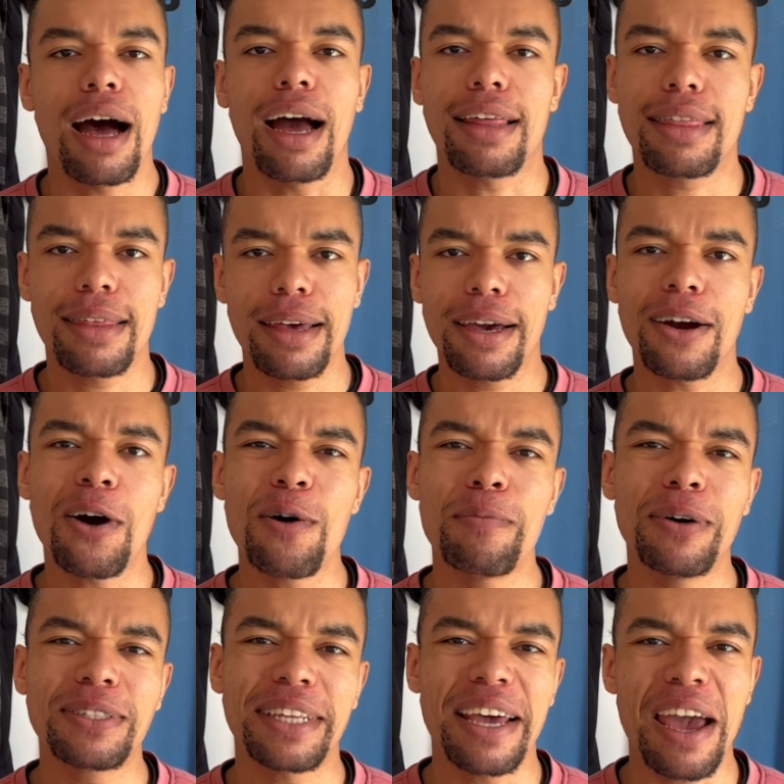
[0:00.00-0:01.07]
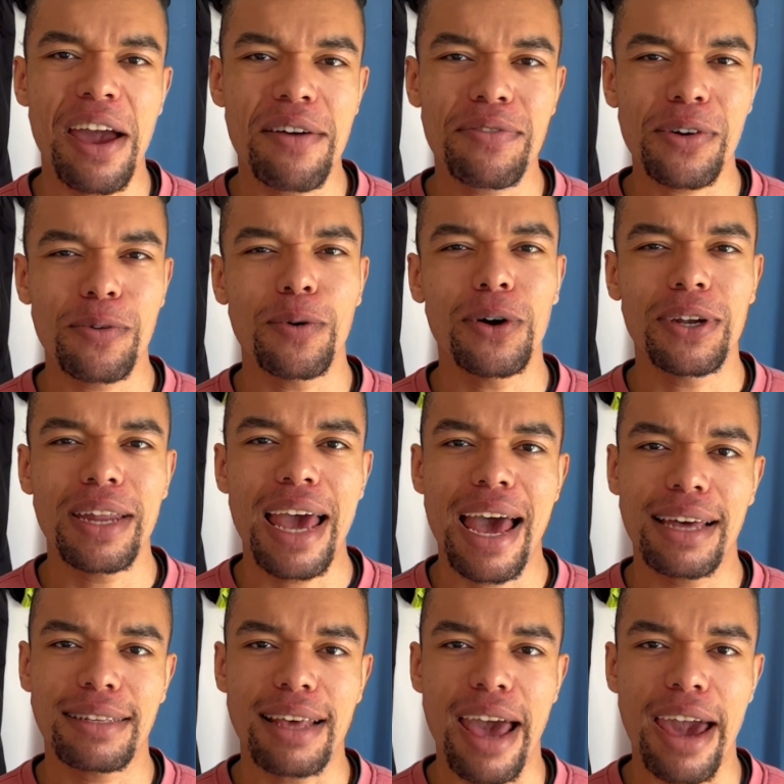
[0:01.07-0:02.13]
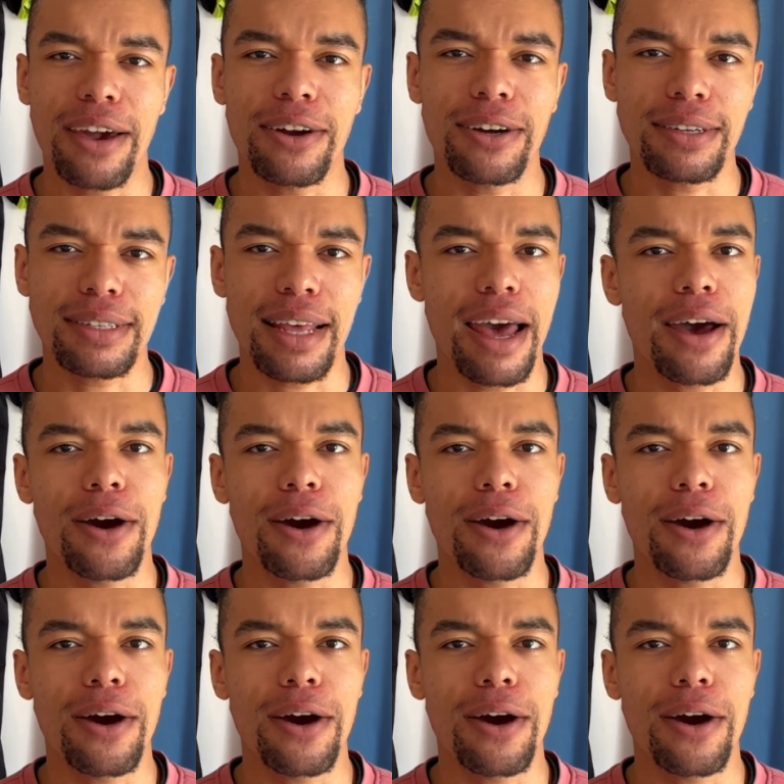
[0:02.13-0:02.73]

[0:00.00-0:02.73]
I think almost everyone has hangers at